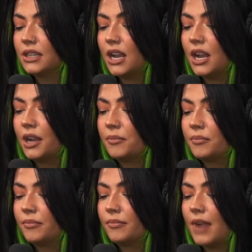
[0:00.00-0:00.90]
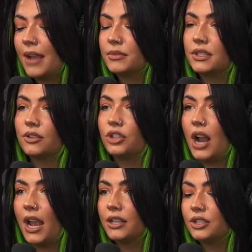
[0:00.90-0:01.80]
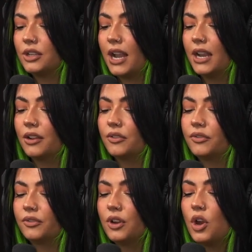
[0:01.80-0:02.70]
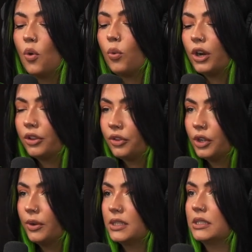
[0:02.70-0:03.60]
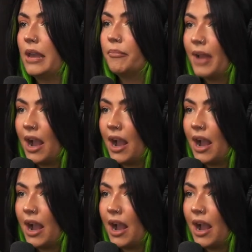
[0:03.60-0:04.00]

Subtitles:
I'm still trying to kind of work through and set